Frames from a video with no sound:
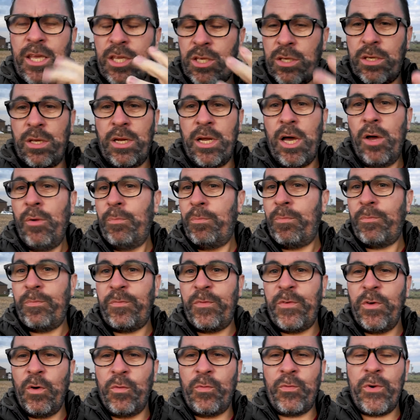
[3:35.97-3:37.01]
you know,
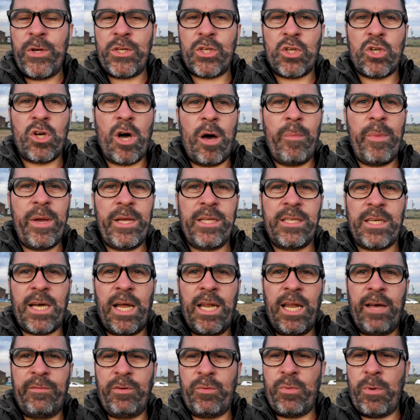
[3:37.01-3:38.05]
feel free to comment. I
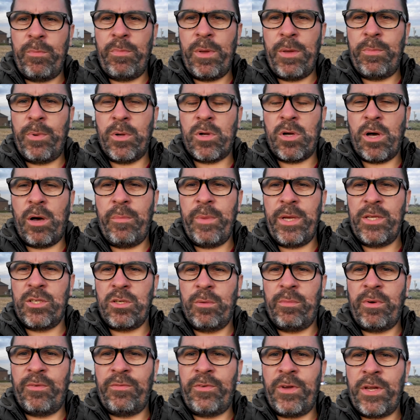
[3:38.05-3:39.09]
love it when people comment
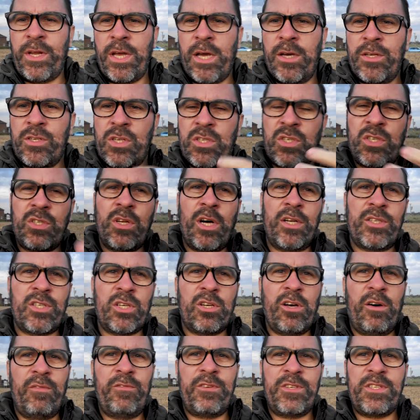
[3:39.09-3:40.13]
on my videos. It starts a
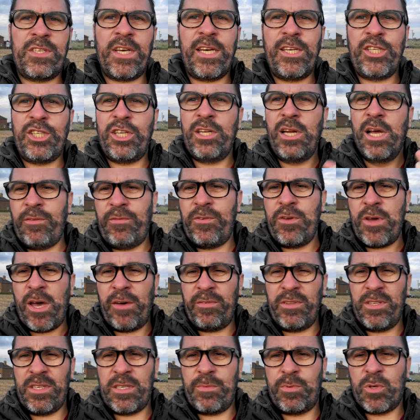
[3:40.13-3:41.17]
conversation. If you
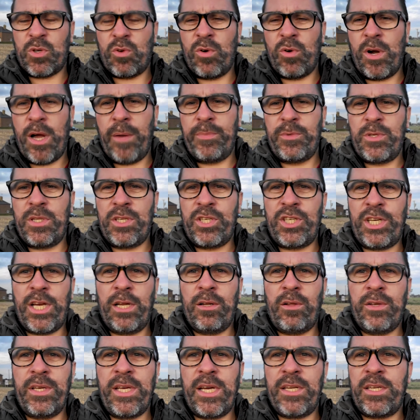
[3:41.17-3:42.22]
haven't subscribed to the
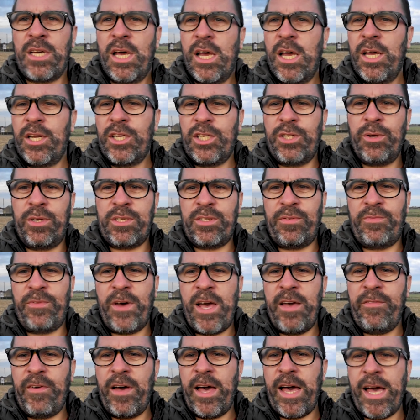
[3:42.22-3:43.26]
channel yet, do us a
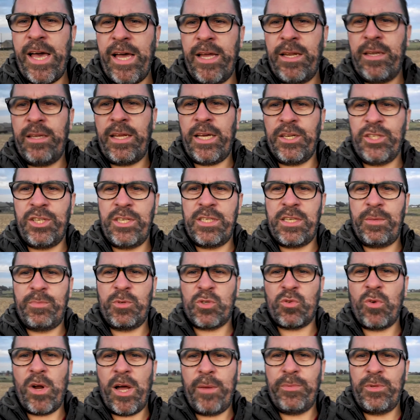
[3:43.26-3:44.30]
favor and actually
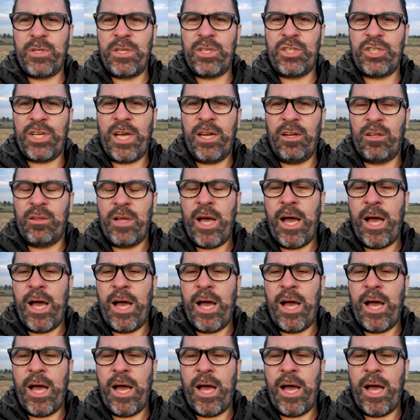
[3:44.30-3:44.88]
subscribe to the channel.